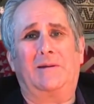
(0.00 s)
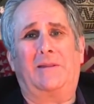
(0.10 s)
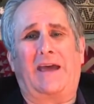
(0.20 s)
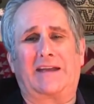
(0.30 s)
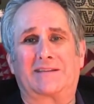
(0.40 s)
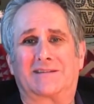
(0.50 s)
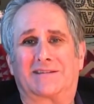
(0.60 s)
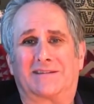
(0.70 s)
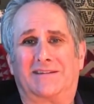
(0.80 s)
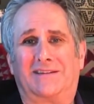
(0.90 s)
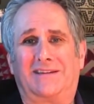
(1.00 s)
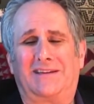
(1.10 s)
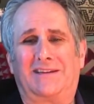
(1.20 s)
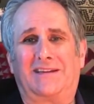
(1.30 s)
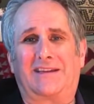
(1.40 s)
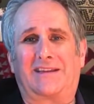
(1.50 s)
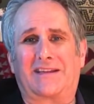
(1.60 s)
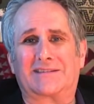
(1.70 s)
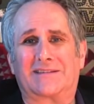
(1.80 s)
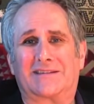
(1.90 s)
that's
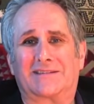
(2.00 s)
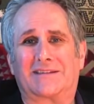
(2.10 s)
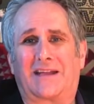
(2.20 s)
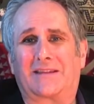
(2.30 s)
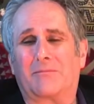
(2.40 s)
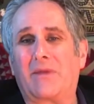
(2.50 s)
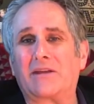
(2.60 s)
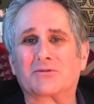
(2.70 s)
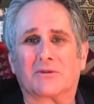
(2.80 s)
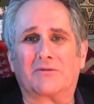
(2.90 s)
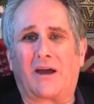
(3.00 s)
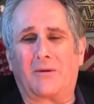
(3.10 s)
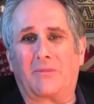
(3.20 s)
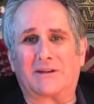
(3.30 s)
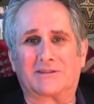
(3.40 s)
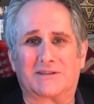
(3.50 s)
it's not the measure of how much,